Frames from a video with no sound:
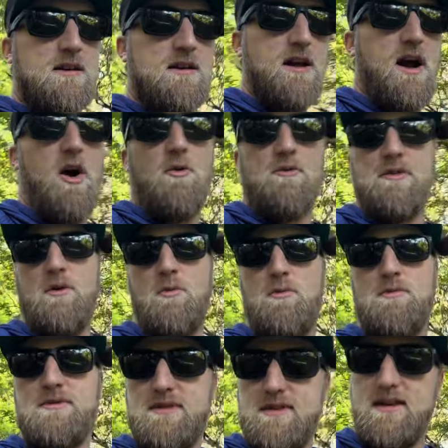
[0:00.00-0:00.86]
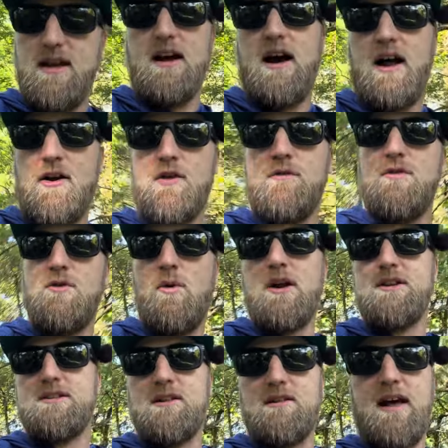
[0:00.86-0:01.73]
Oh, yeah, I don't know if you
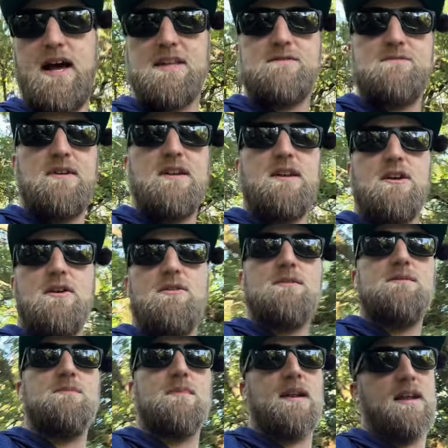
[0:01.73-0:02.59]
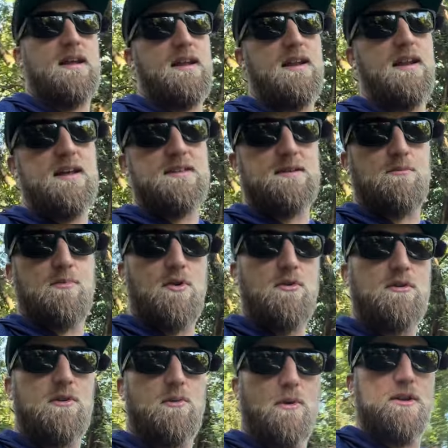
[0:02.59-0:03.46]
watched the last video, but it has a
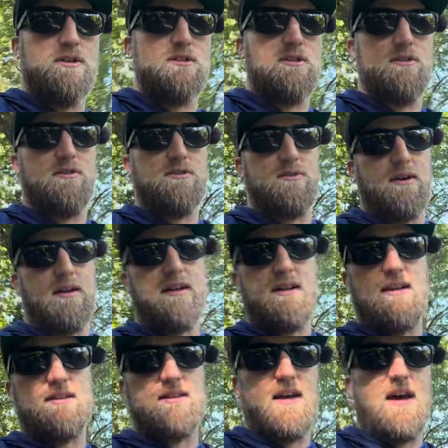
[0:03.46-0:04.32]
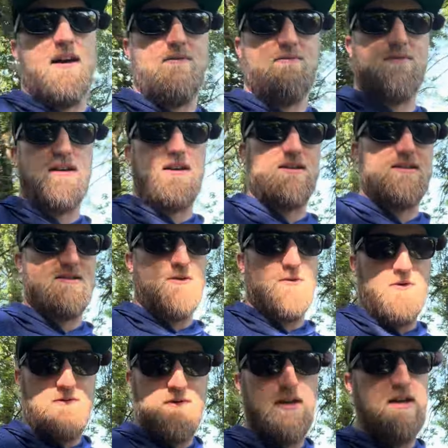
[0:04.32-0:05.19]
broken windshield, so I got to get that fixed.
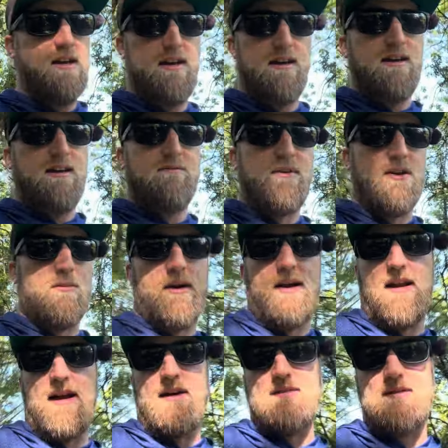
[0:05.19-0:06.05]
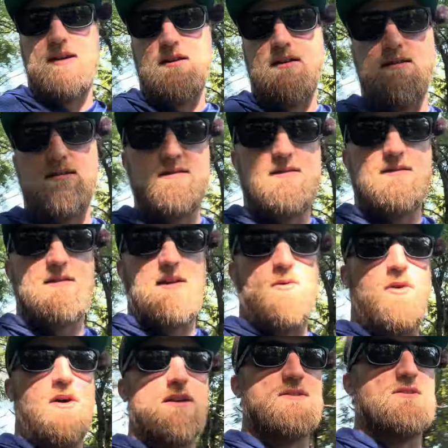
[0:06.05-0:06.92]
So if anybody out there that
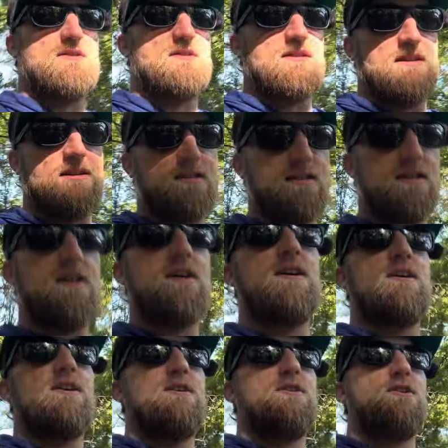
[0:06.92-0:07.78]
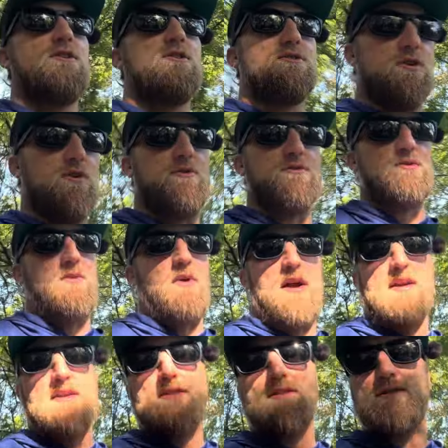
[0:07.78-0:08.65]
watches this knows where
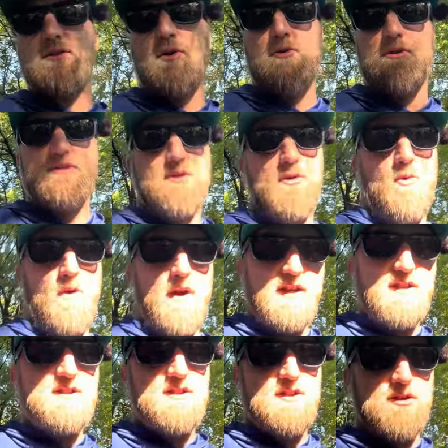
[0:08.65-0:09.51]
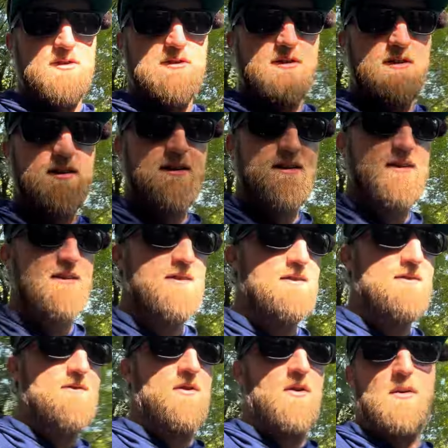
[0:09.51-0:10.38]
I can source a windshield
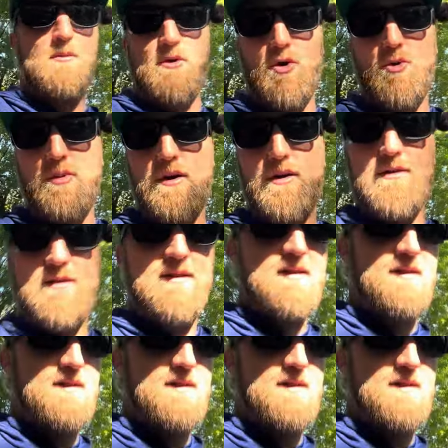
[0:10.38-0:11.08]
for a Bluebird,